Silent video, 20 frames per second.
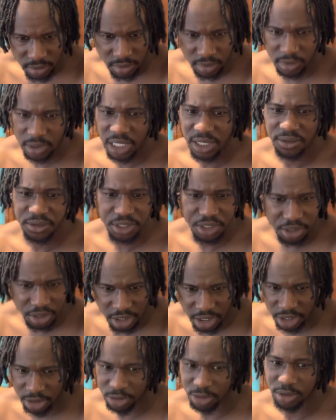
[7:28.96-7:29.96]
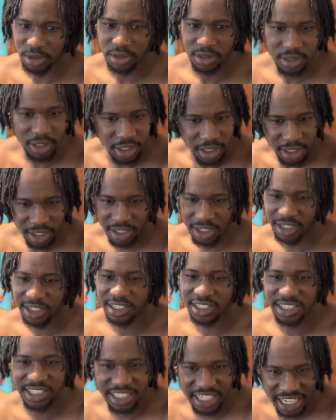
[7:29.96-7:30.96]
Night vision goggles.
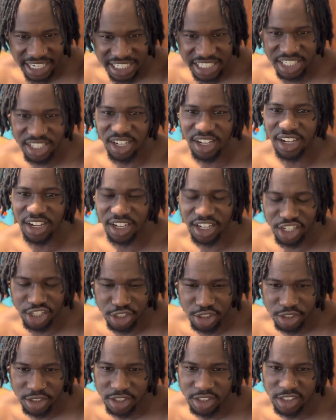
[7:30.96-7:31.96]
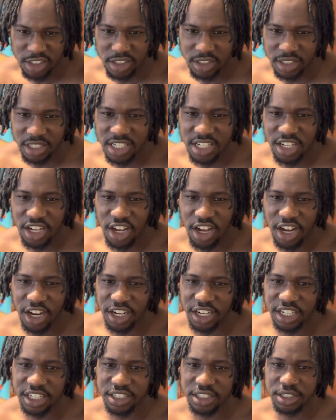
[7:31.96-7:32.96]
Nah, this is hard. This is hard.
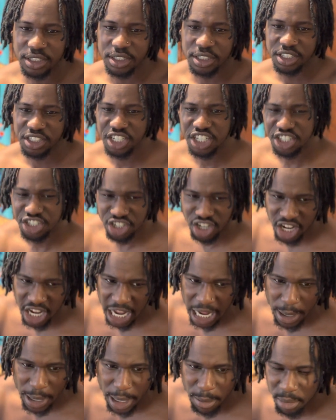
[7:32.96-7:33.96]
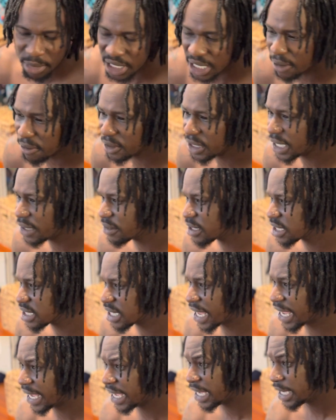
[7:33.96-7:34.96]
This song, I'm gonna definitely give this an
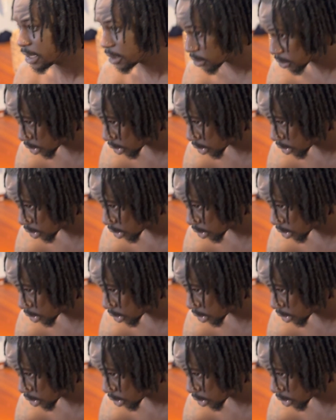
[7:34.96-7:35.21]
8.